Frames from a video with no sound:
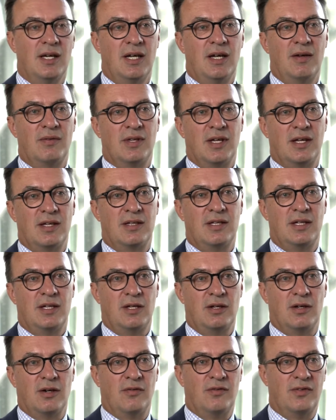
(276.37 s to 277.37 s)
if they're
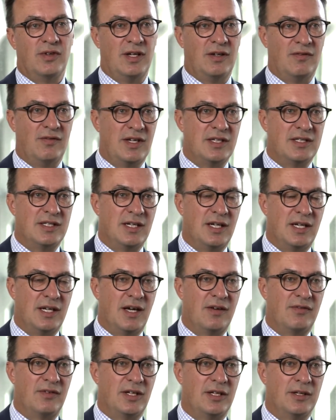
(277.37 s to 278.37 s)
thinking of investing in
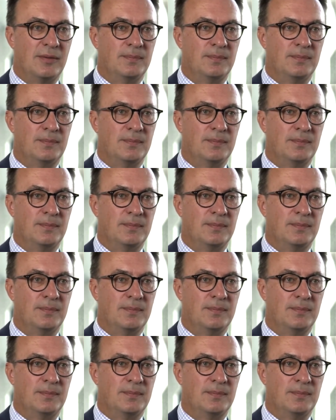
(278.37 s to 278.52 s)
AFIC.